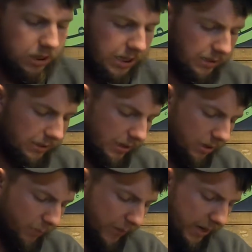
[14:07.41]
They say
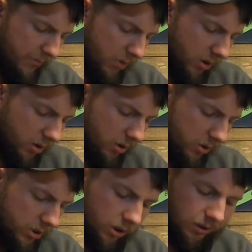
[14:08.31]
they're paint
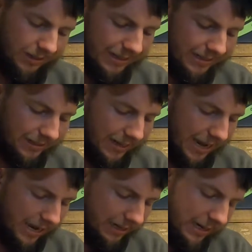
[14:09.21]
markers to easily
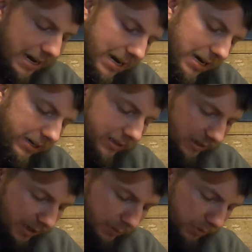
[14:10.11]
add eyes,
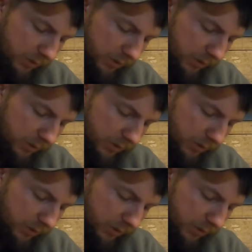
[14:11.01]
lips,